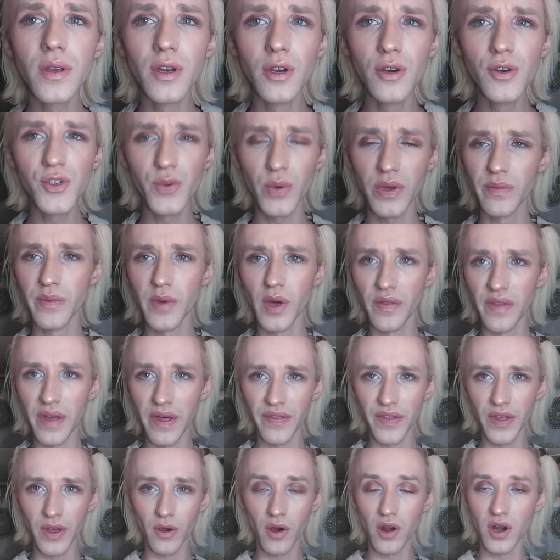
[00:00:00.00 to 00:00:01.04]
Who's with me on
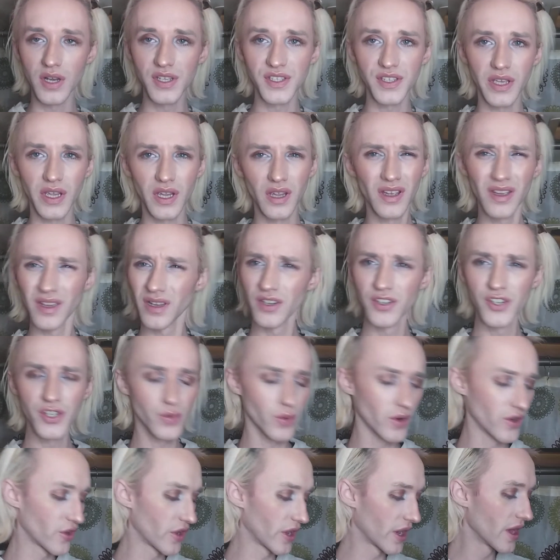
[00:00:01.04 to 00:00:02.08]
that, though, honestly? Just
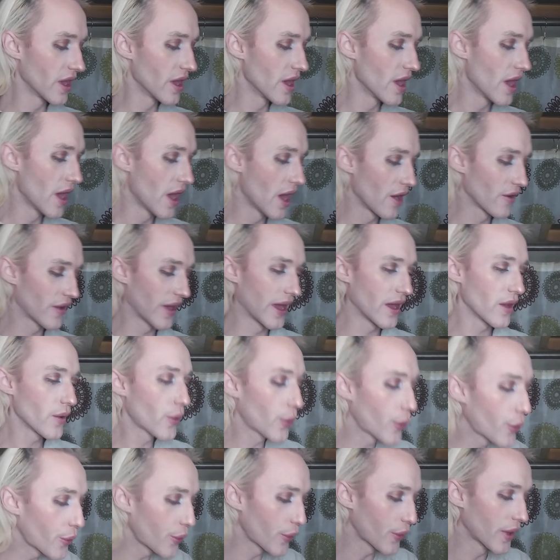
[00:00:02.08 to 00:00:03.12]
wondering. Okay.
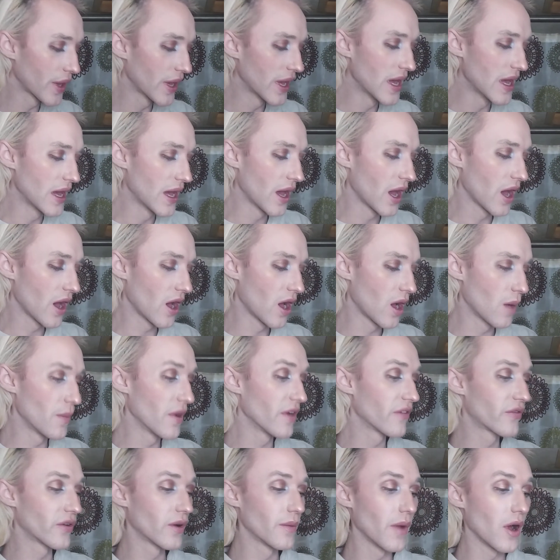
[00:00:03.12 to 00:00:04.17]
From
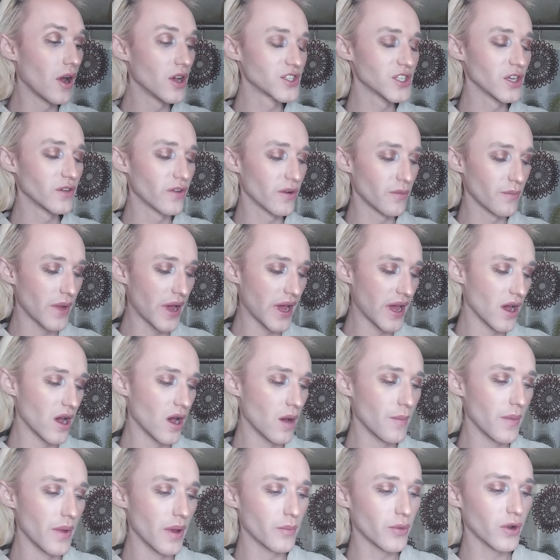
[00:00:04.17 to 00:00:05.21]
my
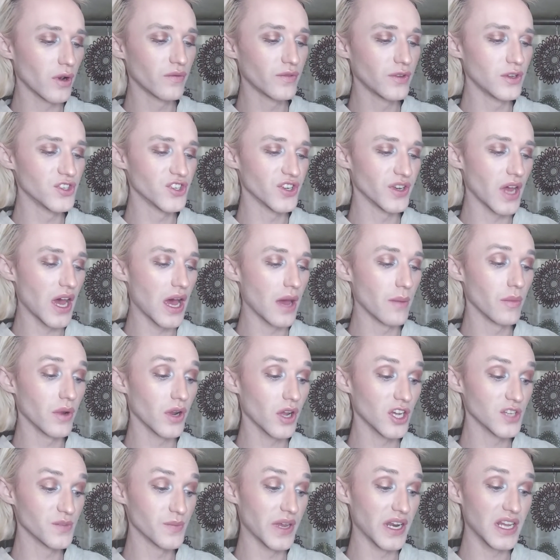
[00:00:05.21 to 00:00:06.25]
Profusion
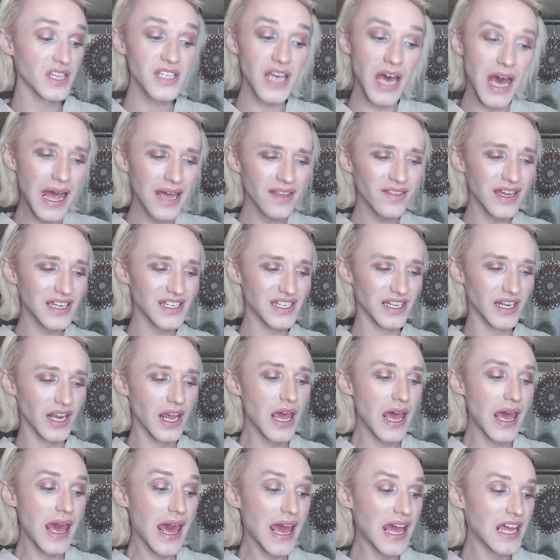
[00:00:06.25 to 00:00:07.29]
Cosmetics highlighting
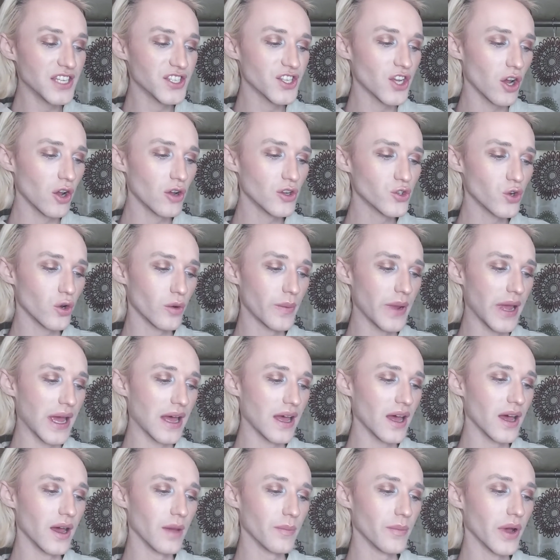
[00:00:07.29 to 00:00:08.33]
and contour
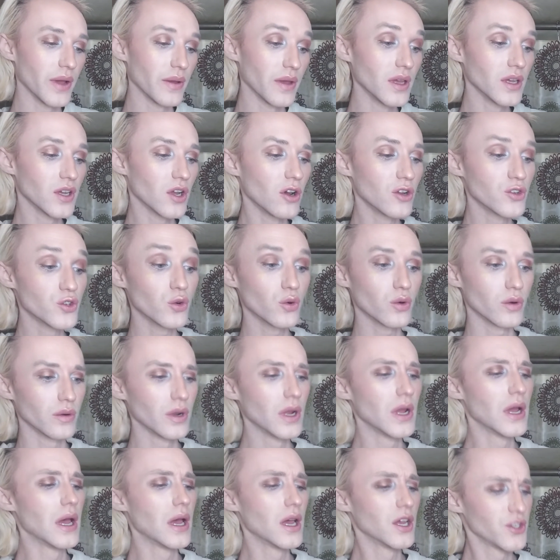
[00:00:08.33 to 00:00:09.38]
contour
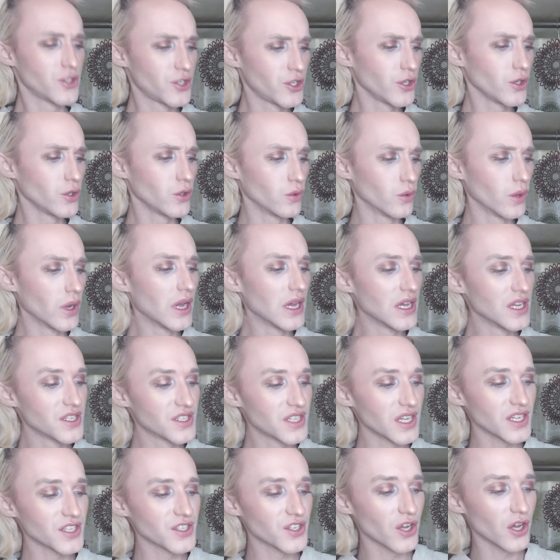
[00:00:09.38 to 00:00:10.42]
2
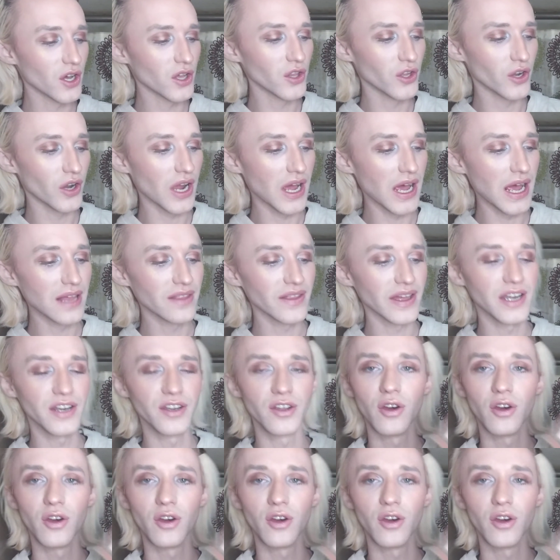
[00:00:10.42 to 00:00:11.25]
6 color highlight and